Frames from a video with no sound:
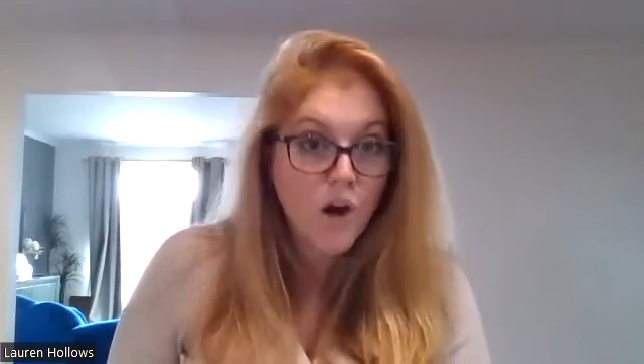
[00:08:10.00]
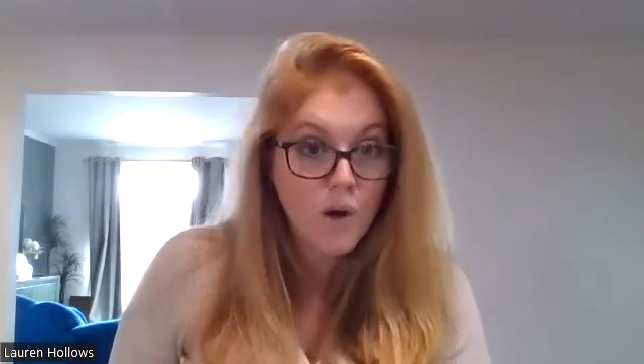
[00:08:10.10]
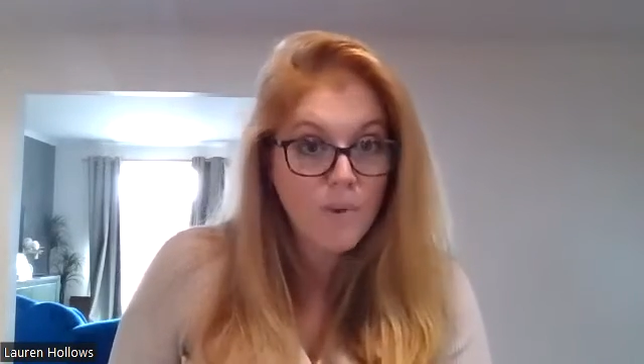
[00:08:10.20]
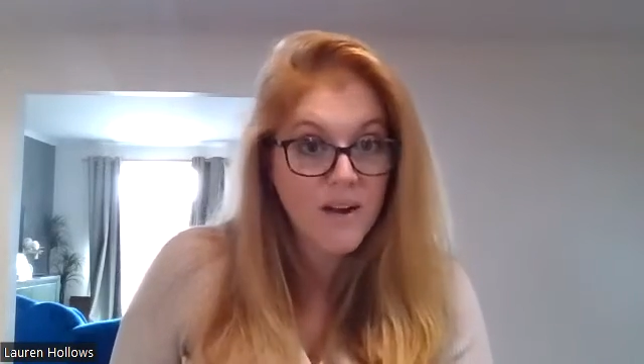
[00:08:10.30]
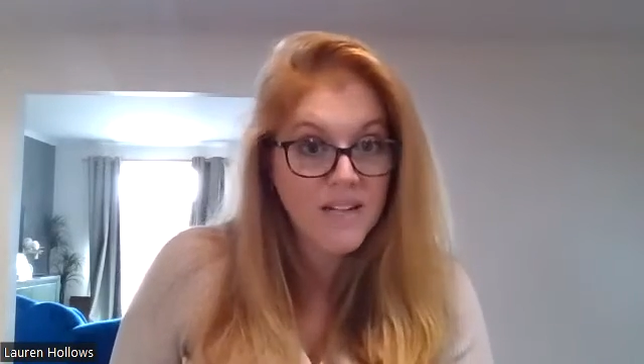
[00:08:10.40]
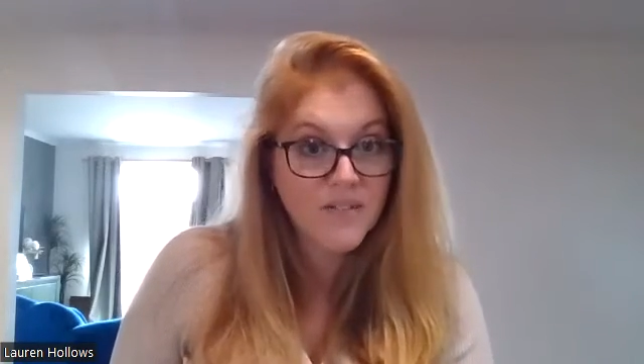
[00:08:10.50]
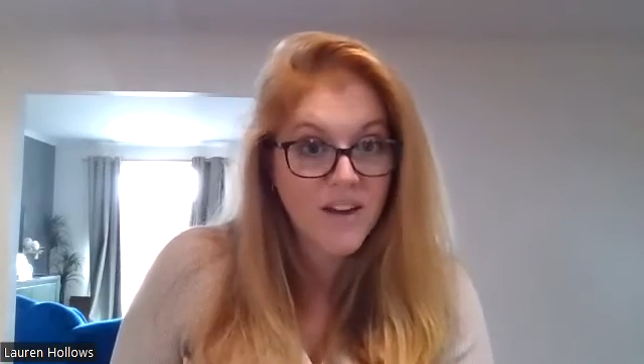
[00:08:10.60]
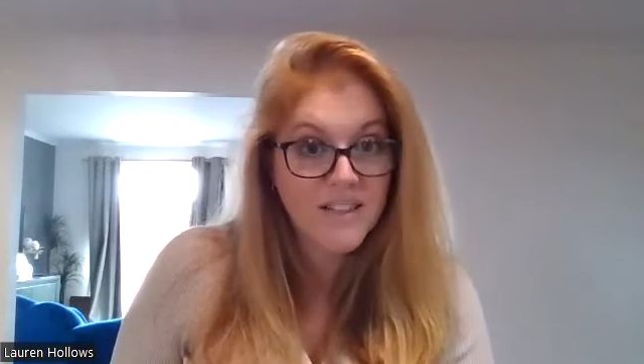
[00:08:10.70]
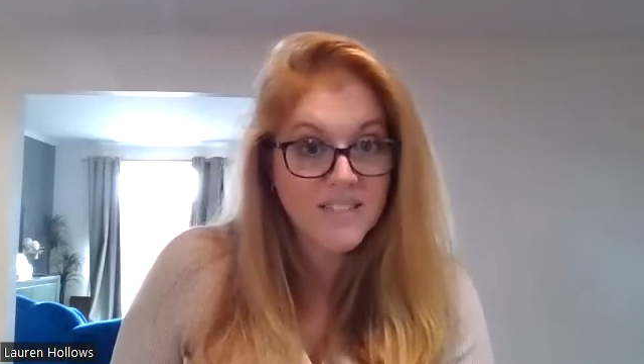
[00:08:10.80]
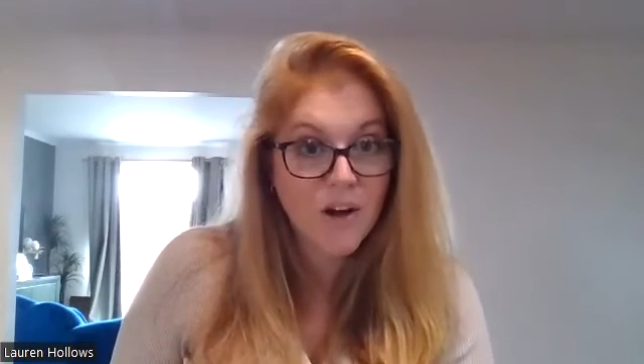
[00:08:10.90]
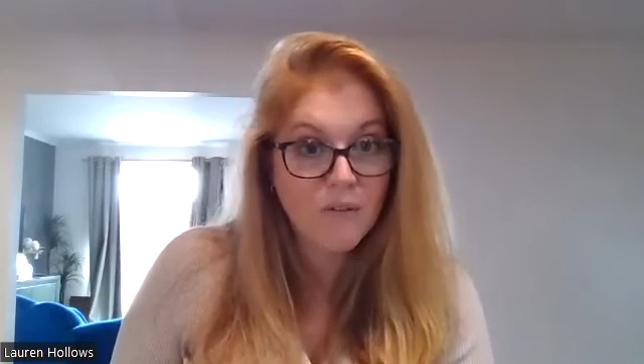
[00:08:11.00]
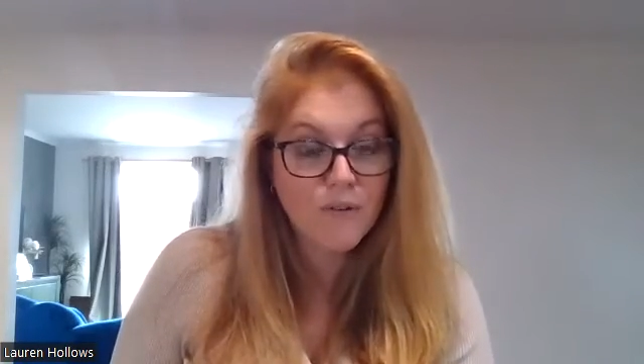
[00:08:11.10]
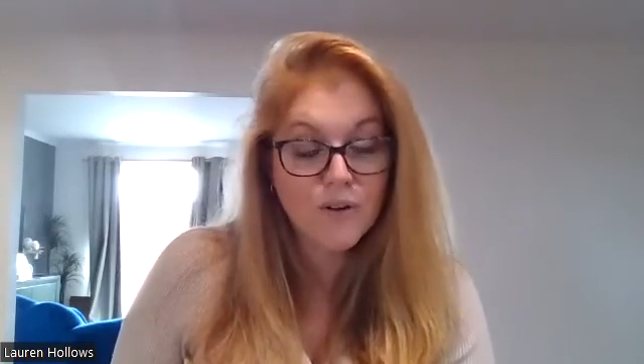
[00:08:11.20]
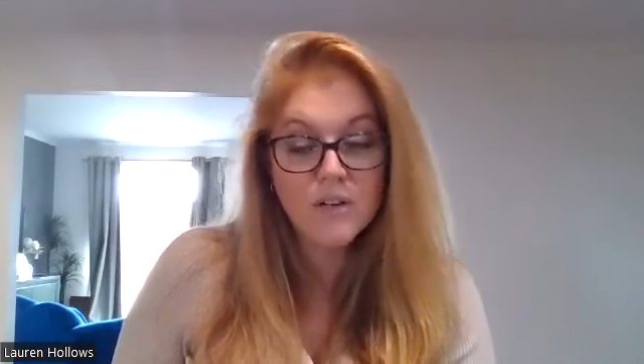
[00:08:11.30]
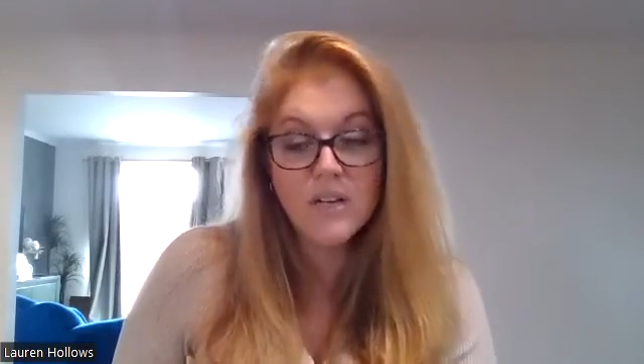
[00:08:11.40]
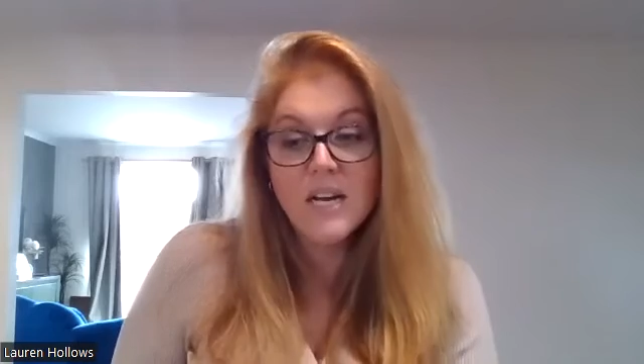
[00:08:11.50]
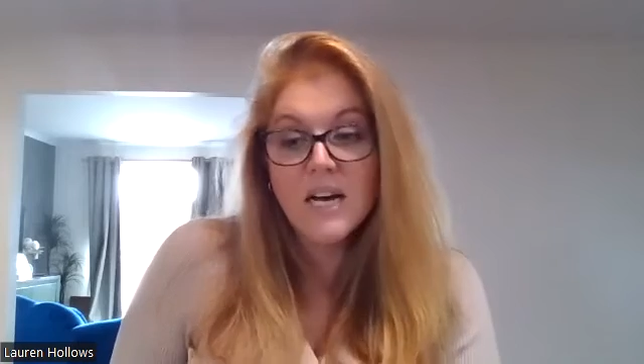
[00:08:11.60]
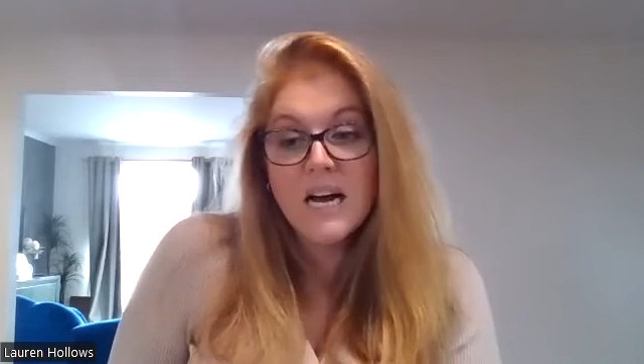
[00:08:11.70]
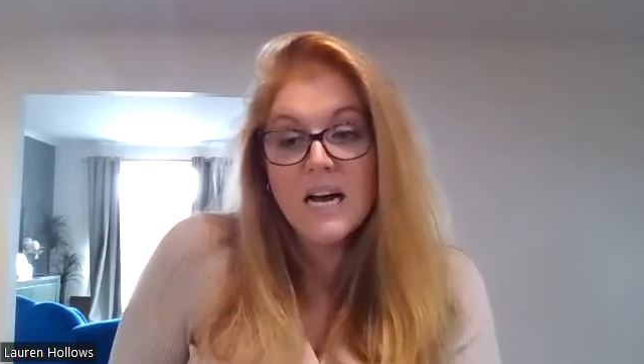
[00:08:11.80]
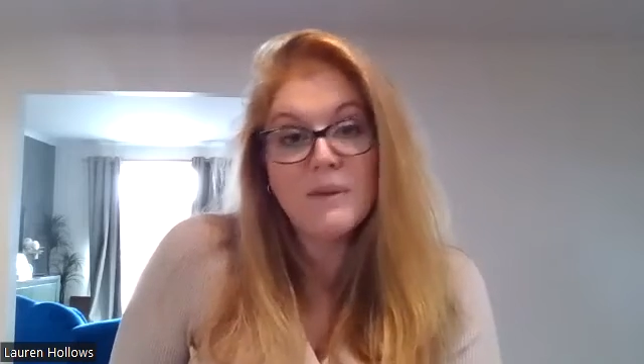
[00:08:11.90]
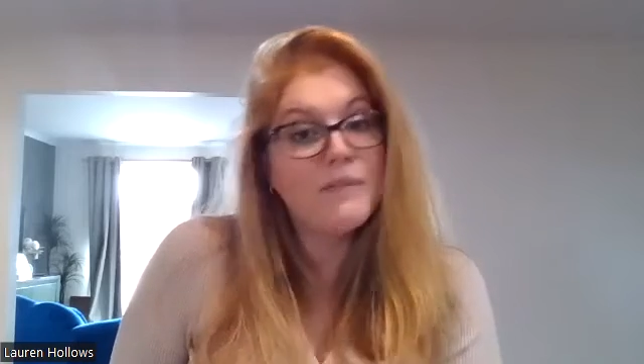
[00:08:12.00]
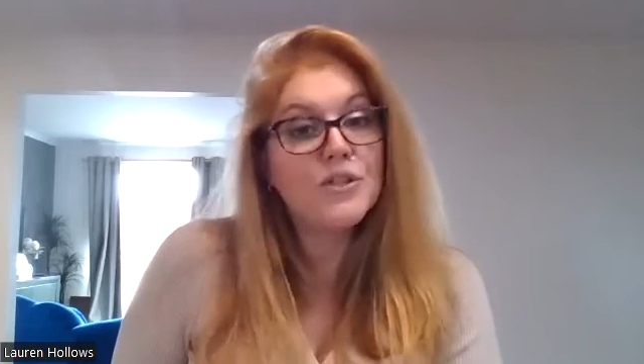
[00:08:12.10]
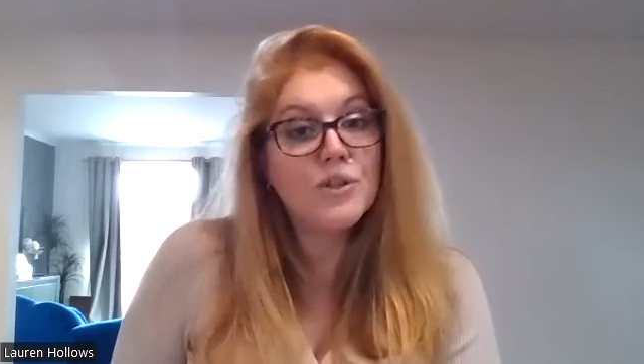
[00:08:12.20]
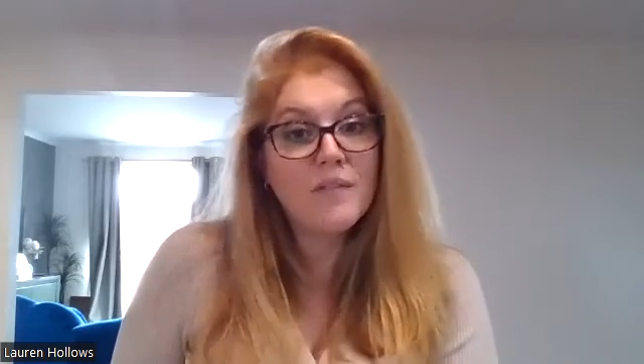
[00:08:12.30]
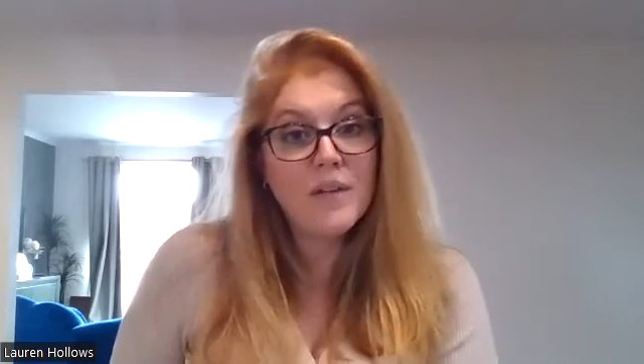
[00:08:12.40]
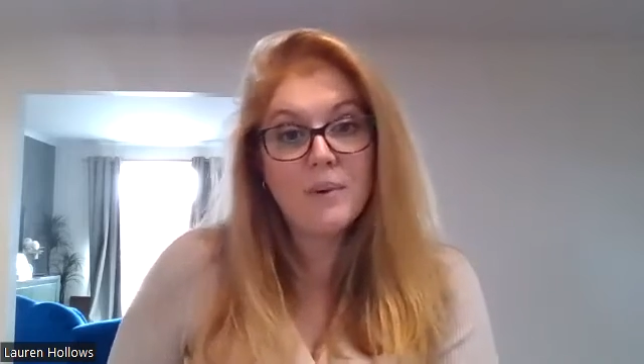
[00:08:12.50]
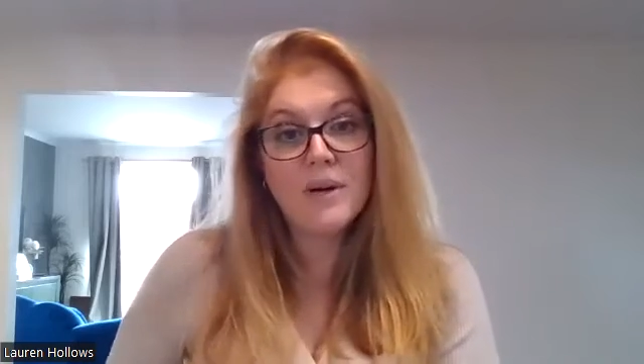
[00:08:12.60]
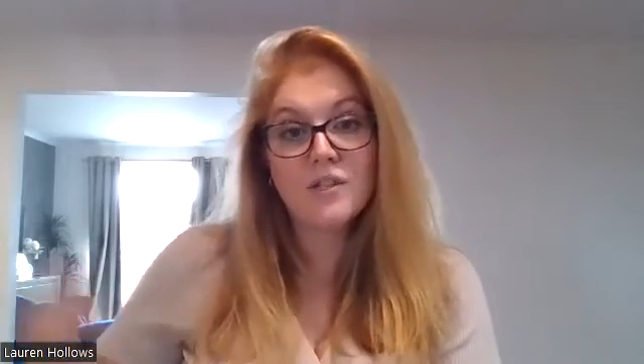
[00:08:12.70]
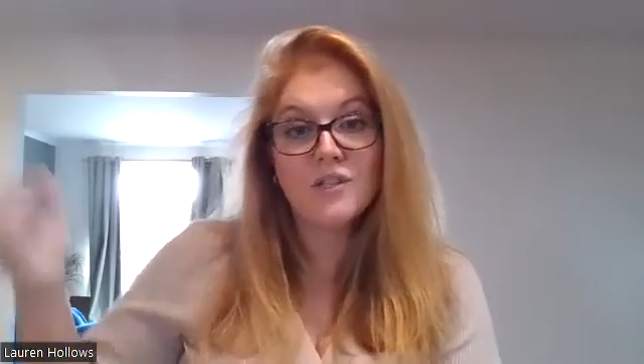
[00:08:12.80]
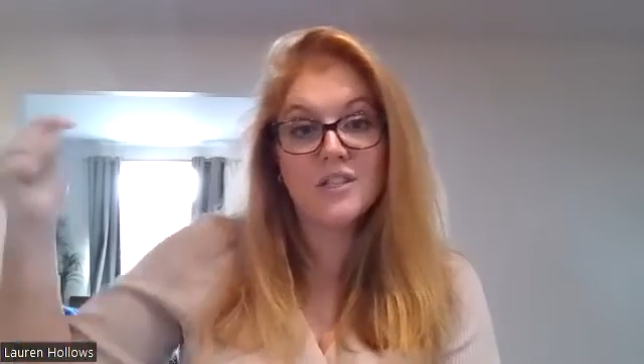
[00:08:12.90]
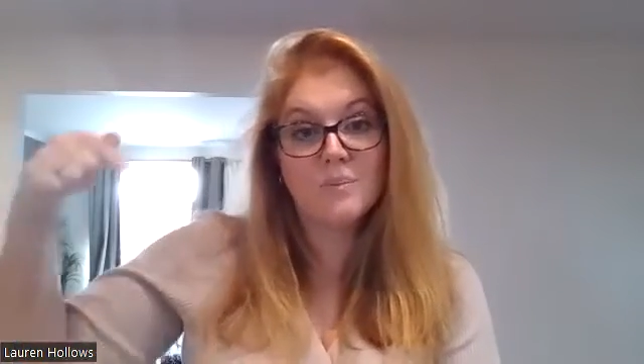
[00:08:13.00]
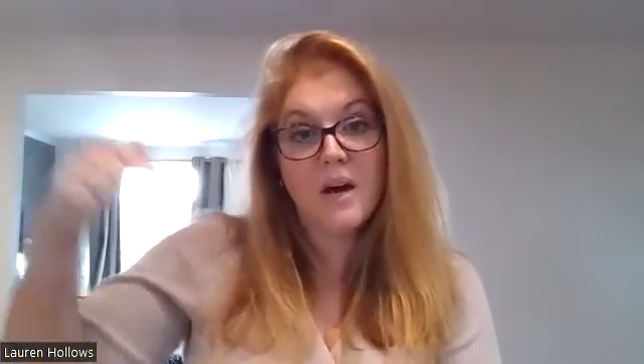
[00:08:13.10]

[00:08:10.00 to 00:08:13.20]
Hope you guys found this helpful. If you do have any questions,